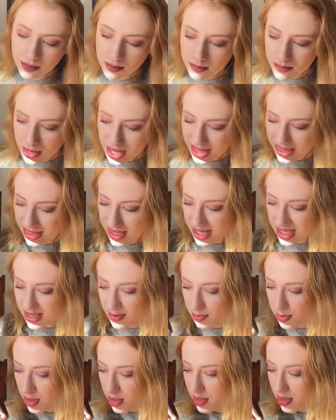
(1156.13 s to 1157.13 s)
But this
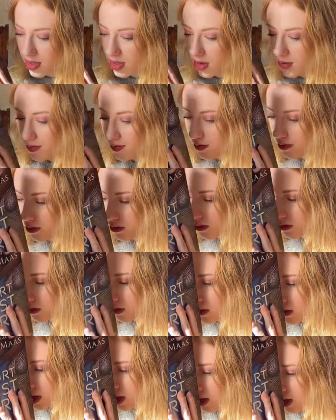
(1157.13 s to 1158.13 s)
book
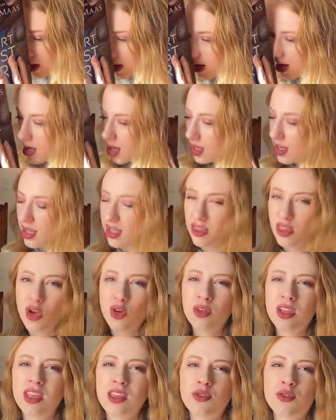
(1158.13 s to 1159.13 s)

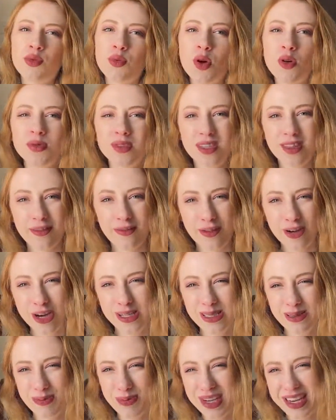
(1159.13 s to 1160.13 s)
low-key throws the
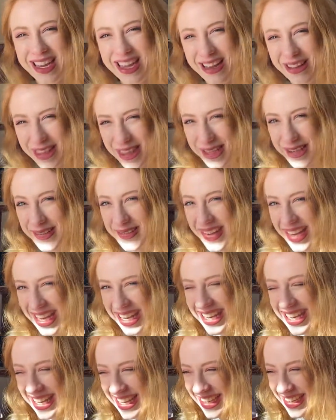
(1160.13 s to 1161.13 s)
first book out the
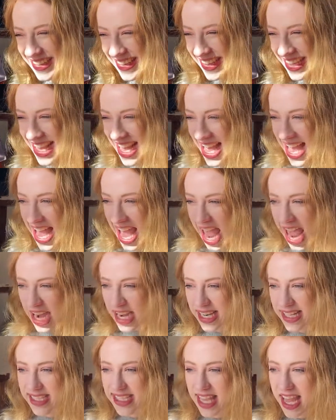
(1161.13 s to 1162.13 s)
window and
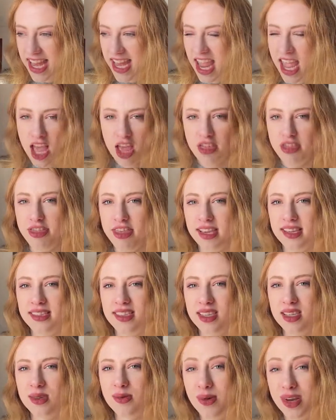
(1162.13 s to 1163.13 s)
is like, this
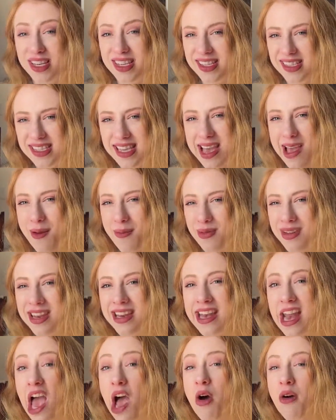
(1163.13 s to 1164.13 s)
is what is happening
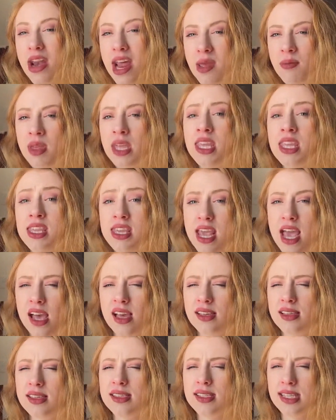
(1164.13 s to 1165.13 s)
now, and I'm like,
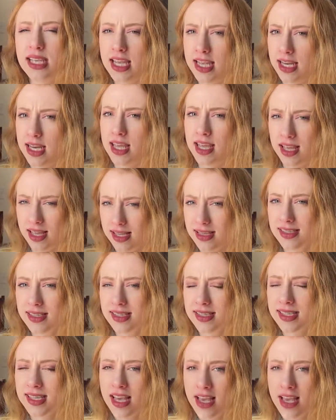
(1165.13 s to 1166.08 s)
yes, it is.